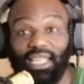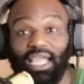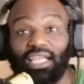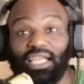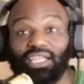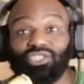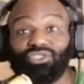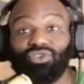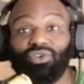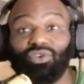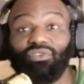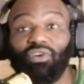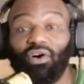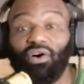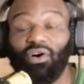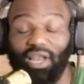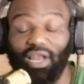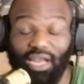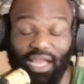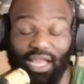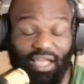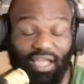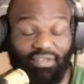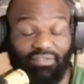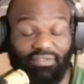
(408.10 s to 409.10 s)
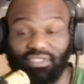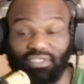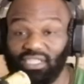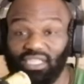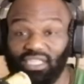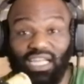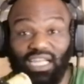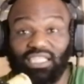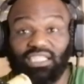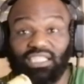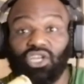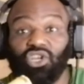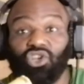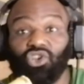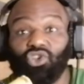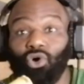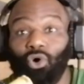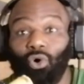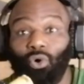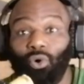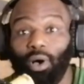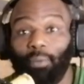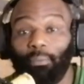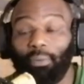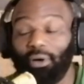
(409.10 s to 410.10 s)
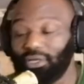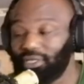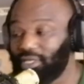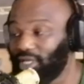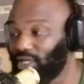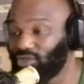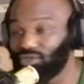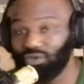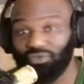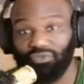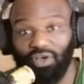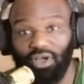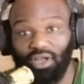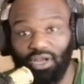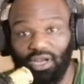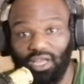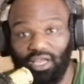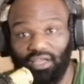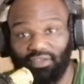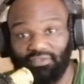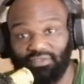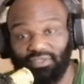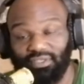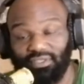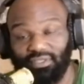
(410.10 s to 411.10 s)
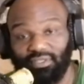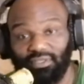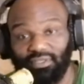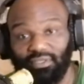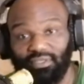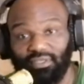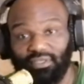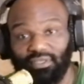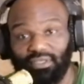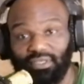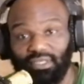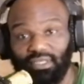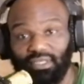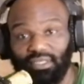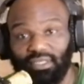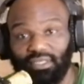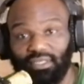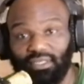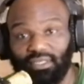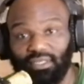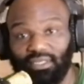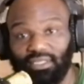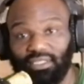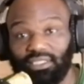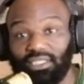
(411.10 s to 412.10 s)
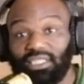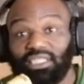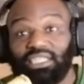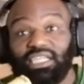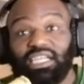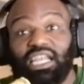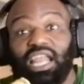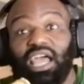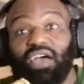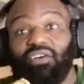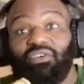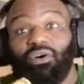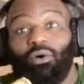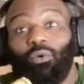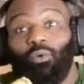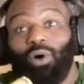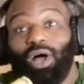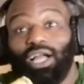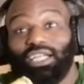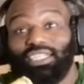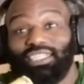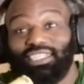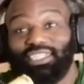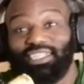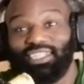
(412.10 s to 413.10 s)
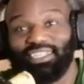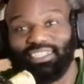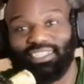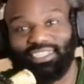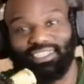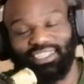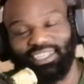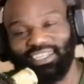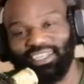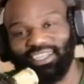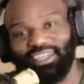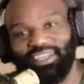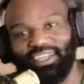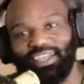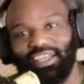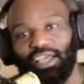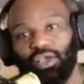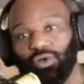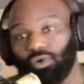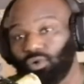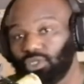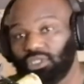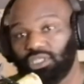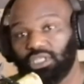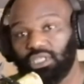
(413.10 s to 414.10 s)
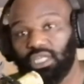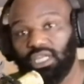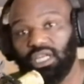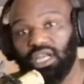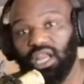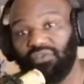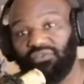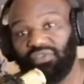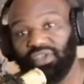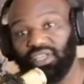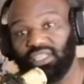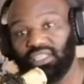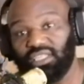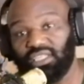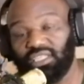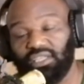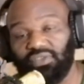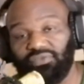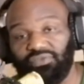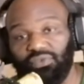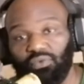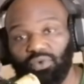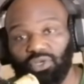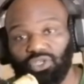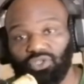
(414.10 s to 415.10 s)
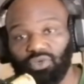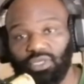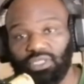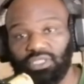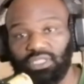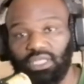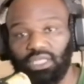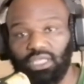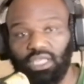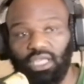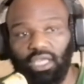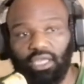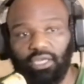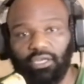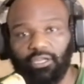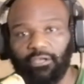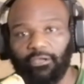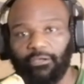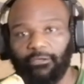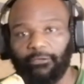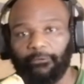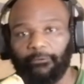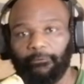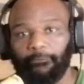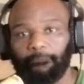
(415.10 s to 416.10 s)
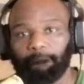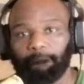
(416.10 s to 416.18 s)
Days of our lives. She doesn't know about days of our lives. She's never watched it. Because she didn't have a TV when she was a kid.